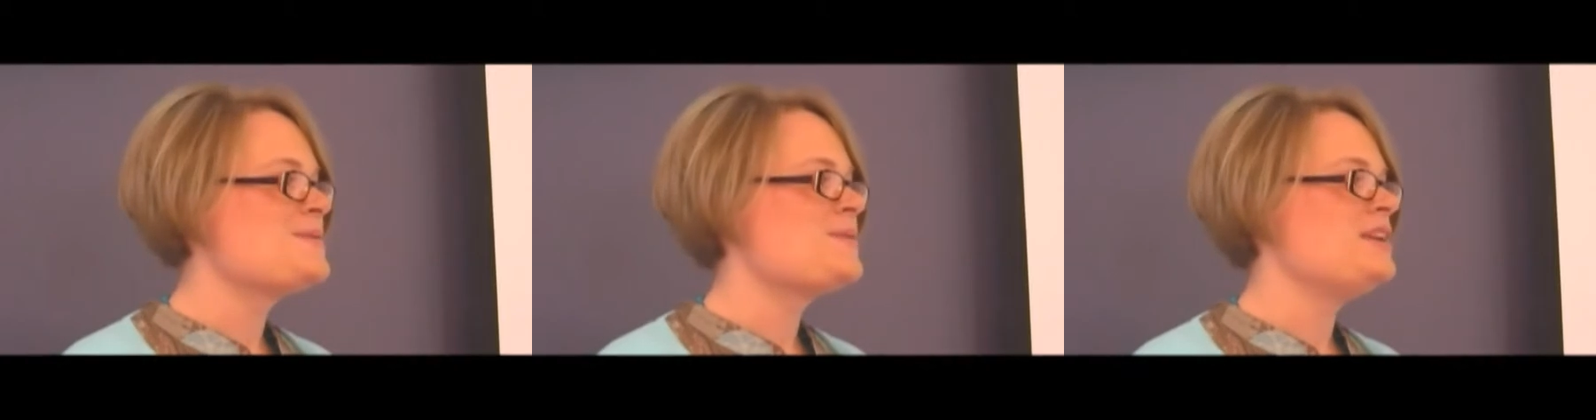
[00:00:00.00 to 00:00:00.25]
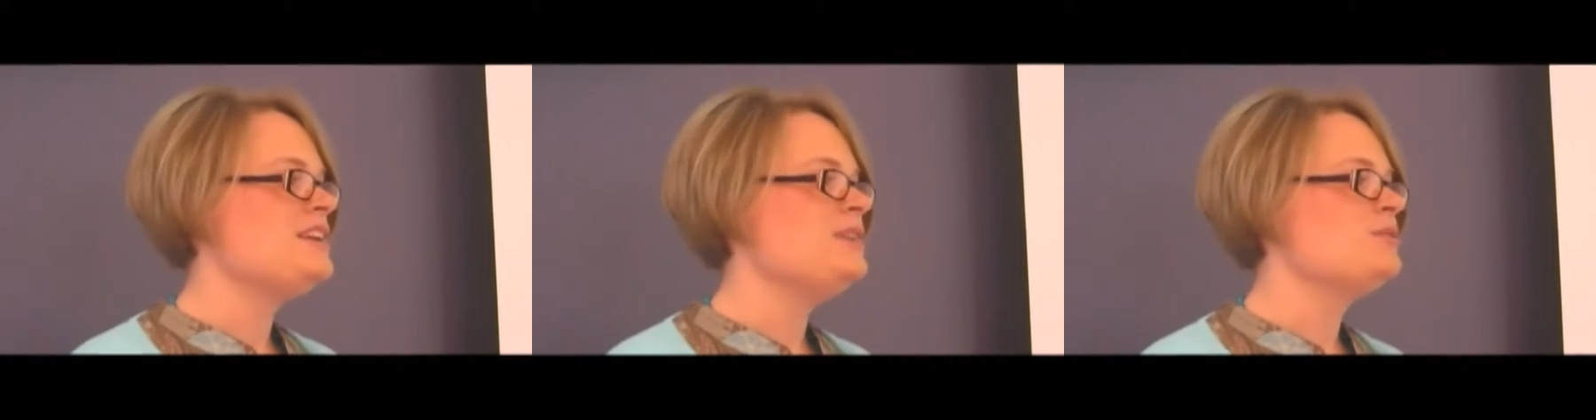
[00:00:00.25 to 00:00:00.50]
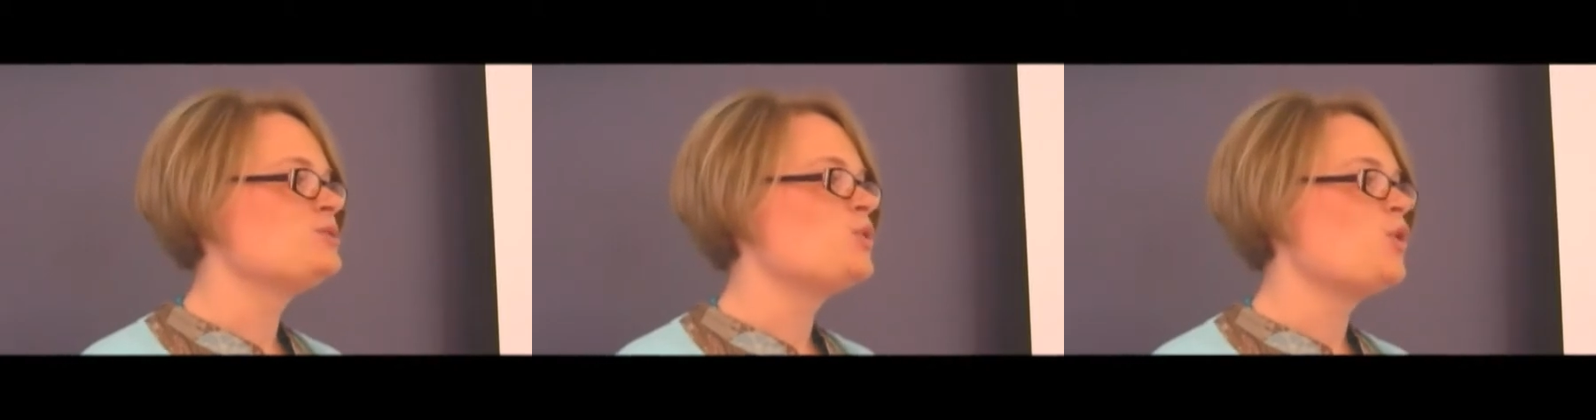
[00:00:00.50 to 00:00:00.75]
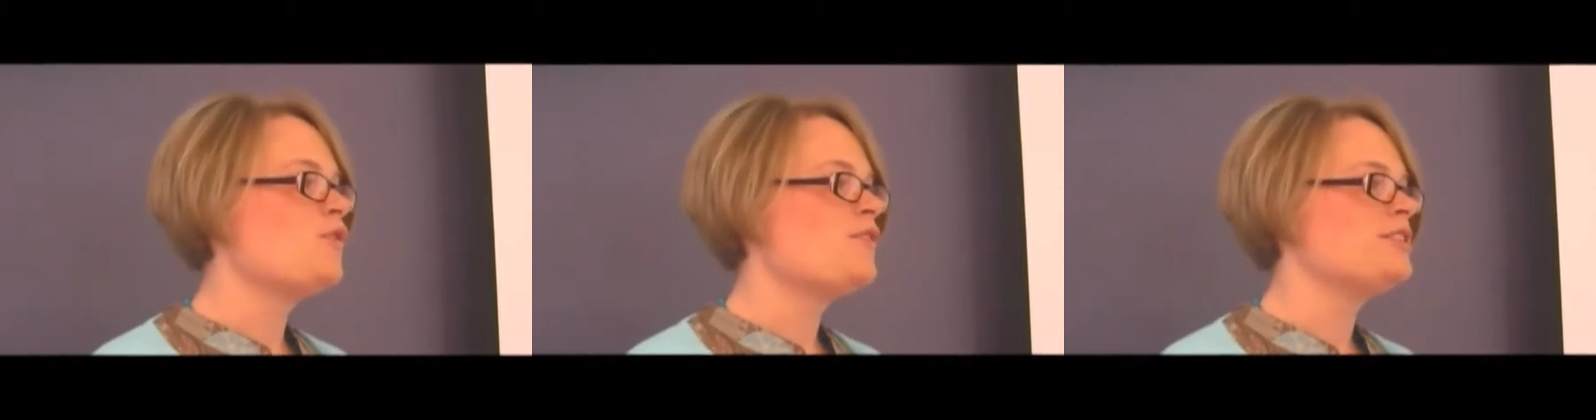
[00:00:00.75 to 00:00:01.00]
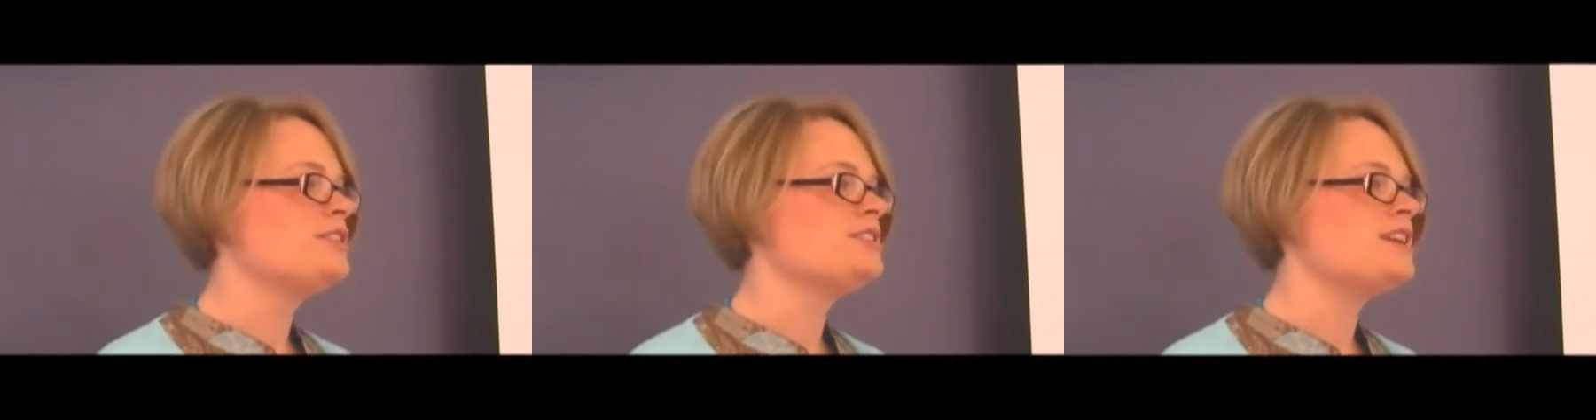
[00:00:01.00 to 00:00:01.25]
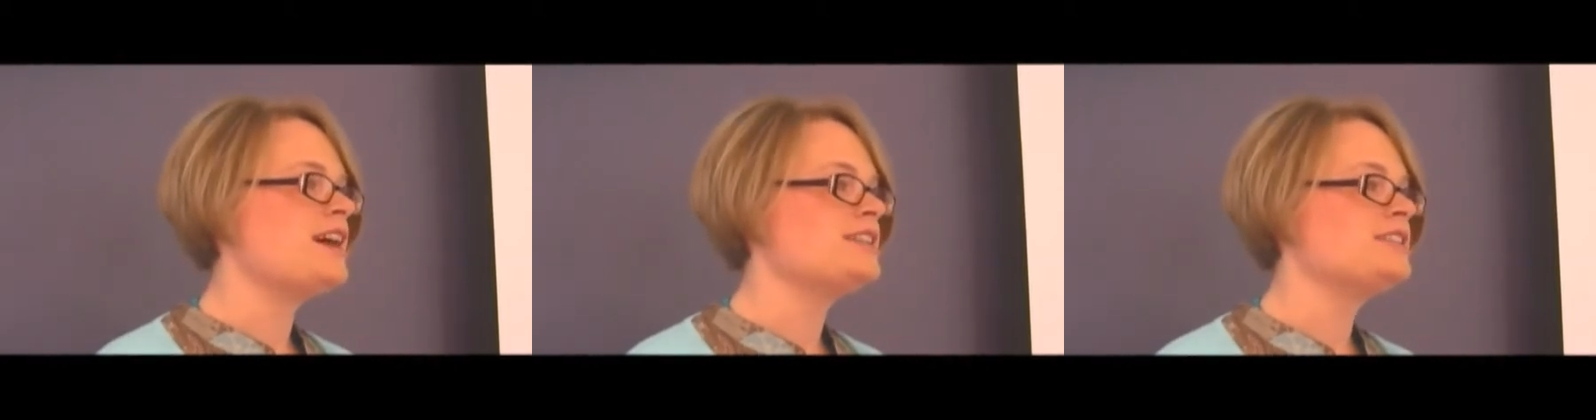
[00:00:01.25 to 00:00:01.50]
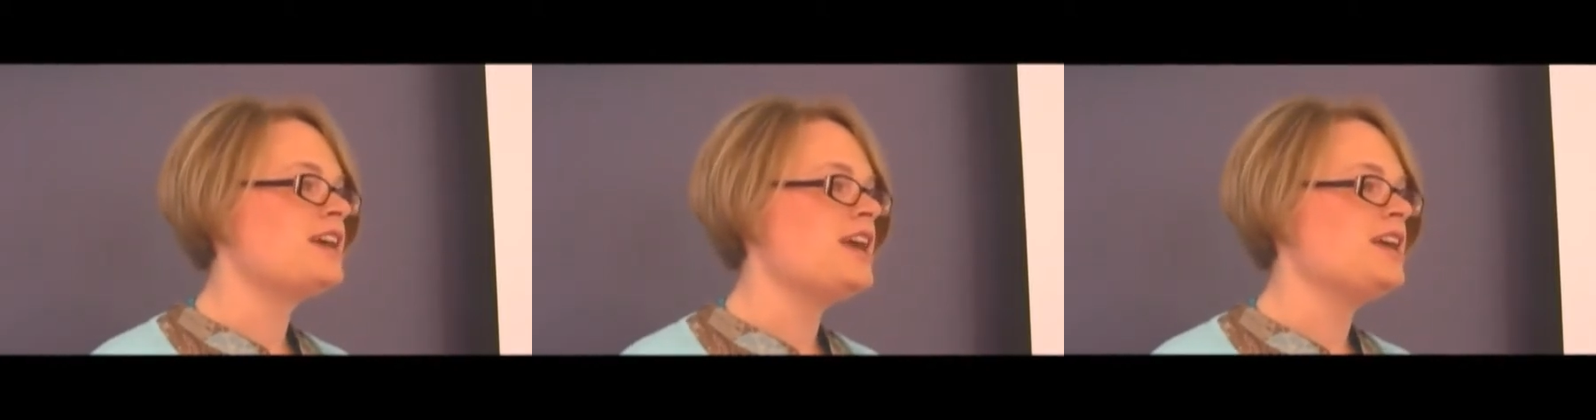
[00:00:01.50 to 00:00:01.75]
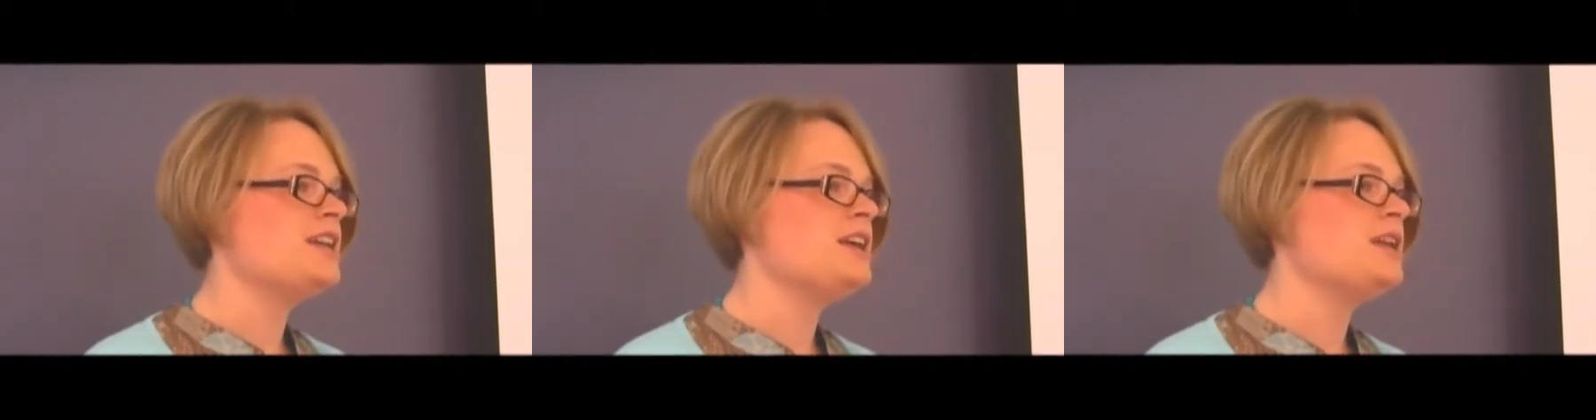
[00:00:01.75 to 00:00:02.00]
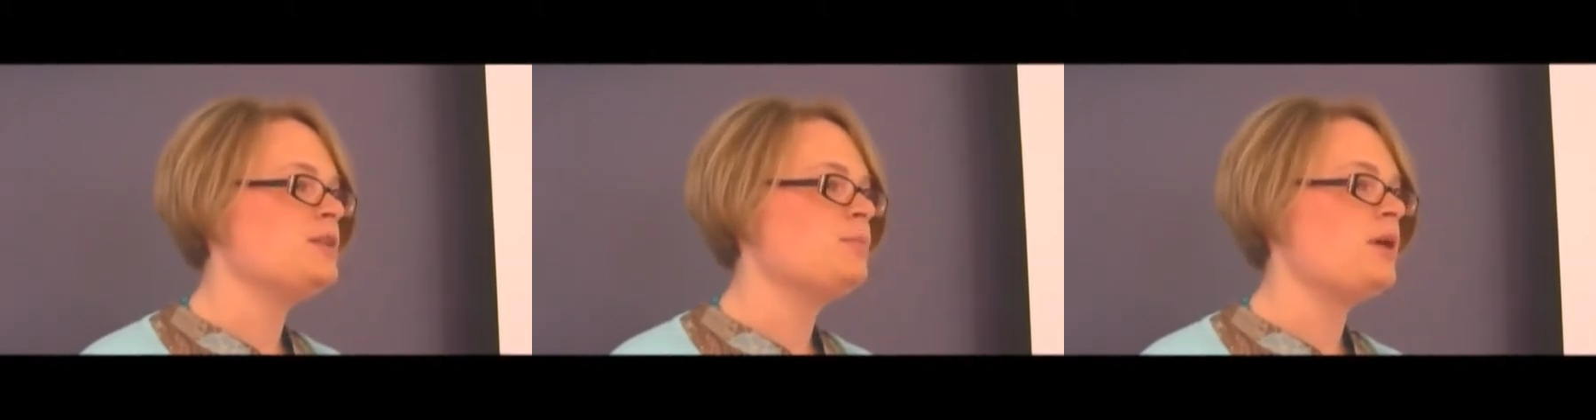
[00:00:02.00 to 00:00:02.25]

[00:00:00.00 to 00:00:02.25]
when he was orphaned and taken in